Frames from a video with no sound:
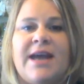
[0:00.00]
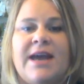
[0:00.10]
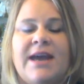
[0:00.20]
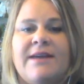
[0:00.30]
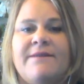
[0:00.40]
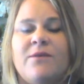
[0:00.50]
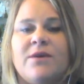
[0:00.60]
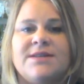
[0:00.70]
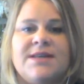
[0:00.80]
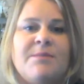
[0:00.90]
a, for
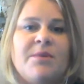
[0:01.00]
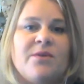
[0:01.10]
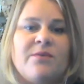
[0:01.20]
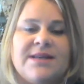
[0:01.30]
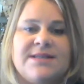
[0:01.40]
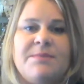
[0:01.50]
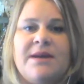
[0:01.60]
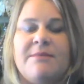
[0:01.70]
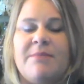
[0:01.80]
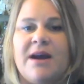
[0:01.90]
example, the
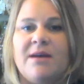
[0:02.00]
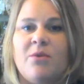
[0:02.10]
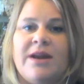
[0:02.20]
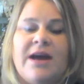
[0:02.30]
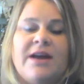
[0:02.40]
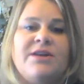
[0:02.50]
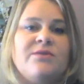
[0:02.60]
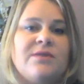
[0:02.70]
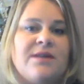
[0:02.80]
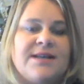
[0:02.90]
recipe in PowerPoint, how to
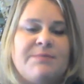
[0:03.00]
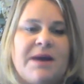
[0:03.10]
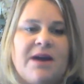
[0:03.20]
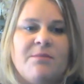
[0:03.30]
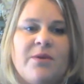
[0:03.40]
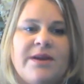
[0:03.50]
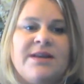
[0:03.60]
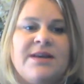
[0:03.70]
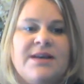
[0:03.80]
utilize PowerPoint.